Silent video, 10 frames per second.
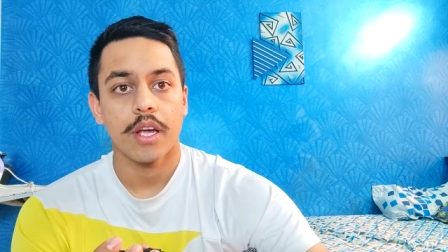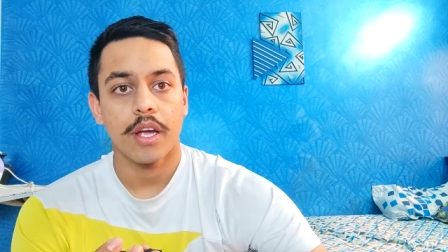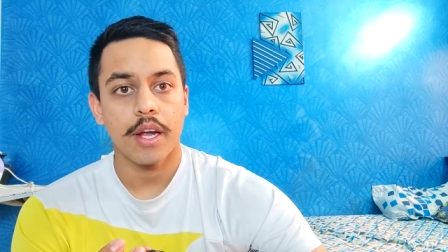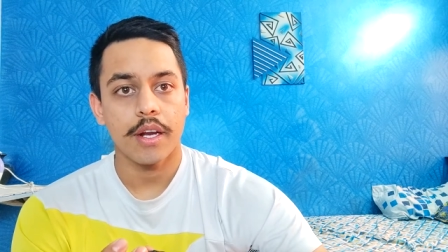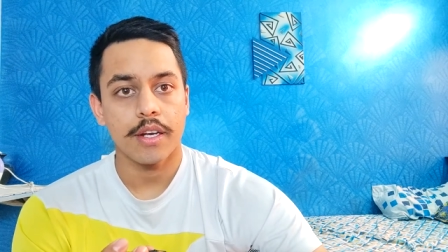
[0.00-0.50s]

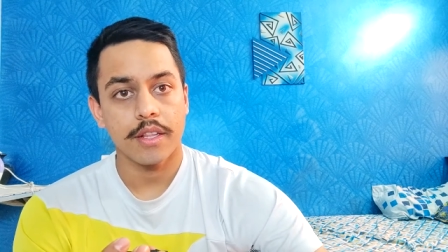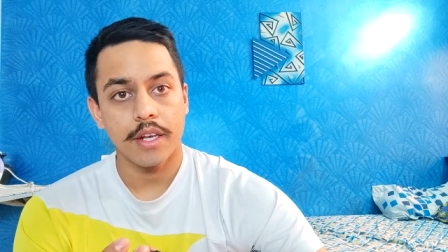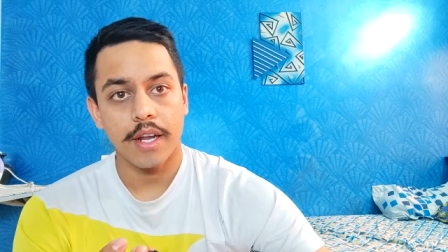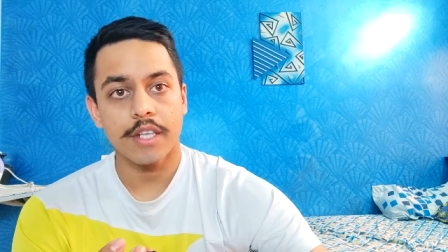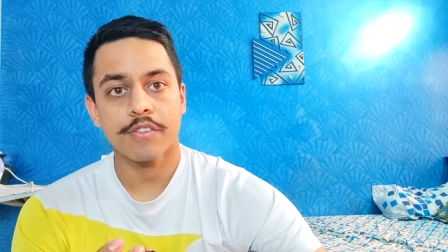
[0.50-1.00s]
And in the
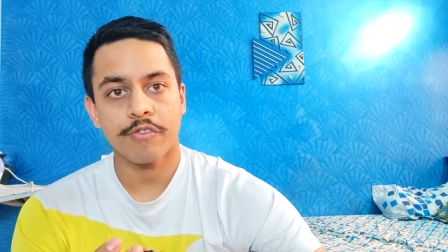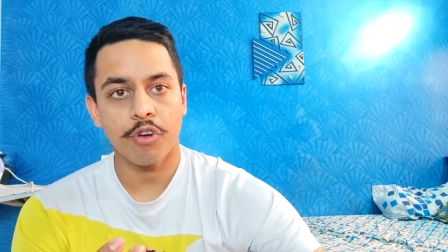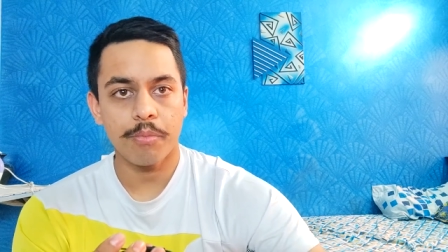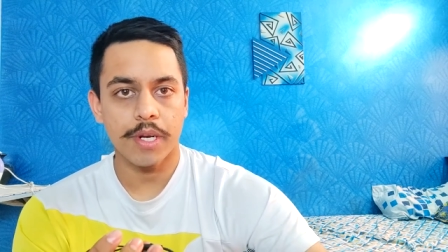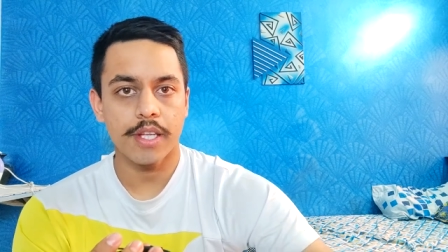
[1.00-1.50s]
next
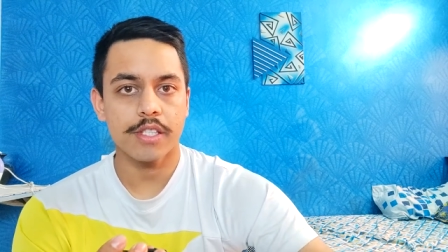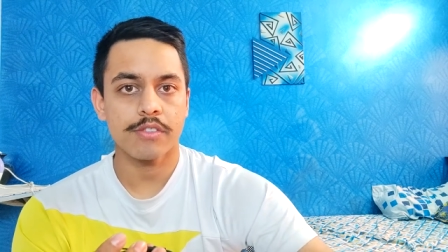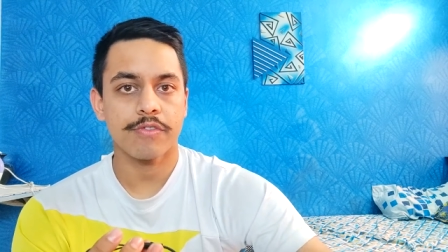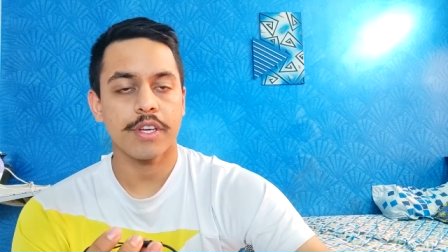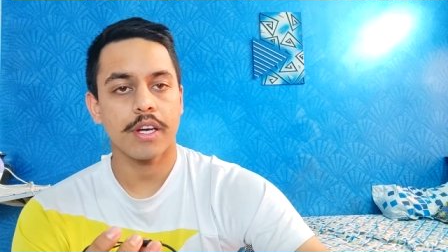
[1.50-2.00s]
4 minutes,
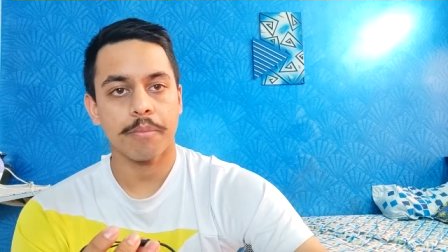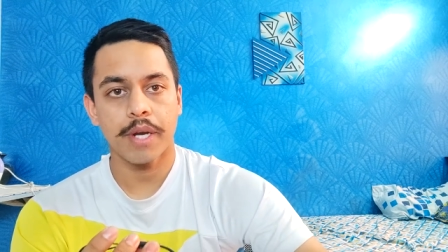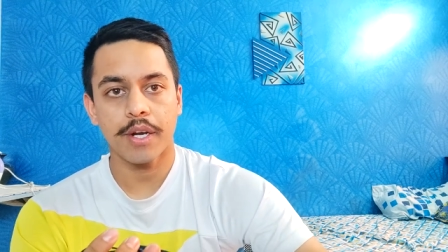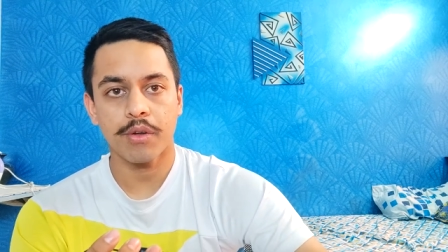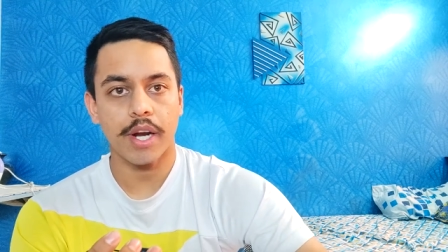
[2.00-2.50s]
we are
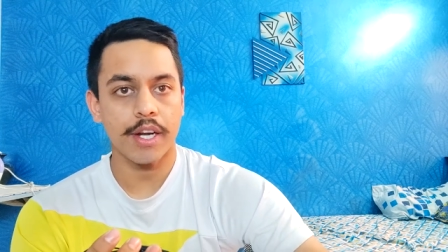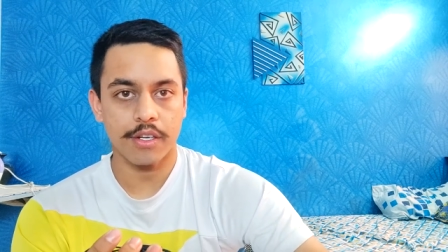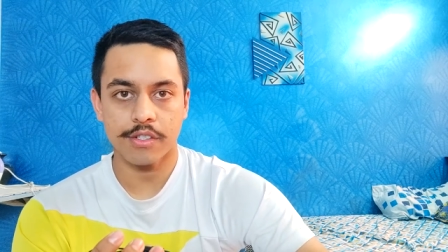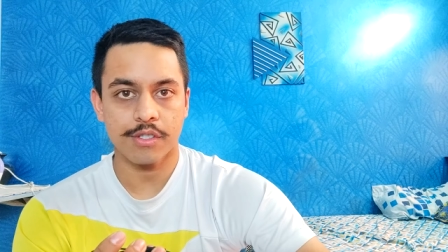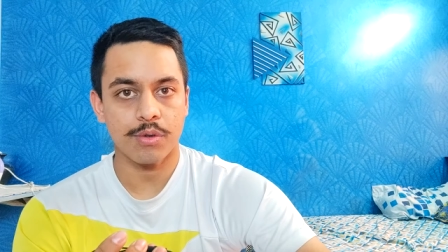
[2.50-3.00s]
made to write
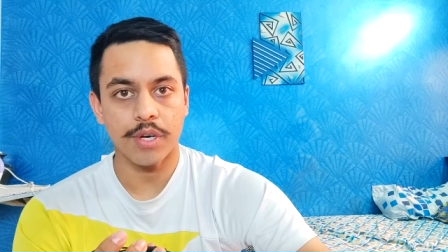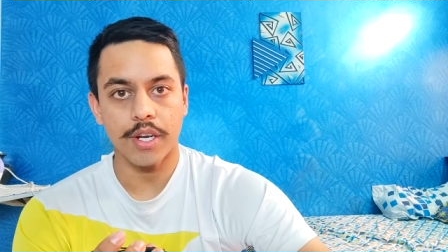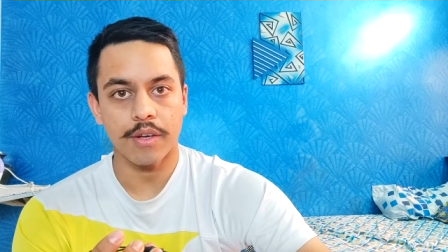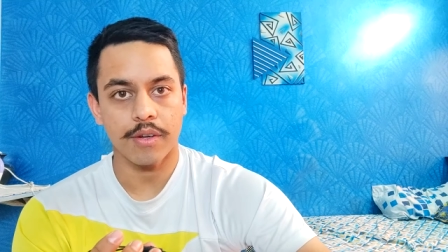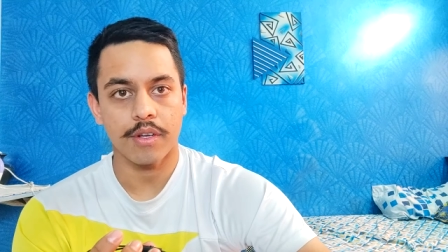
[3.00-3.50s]
a story.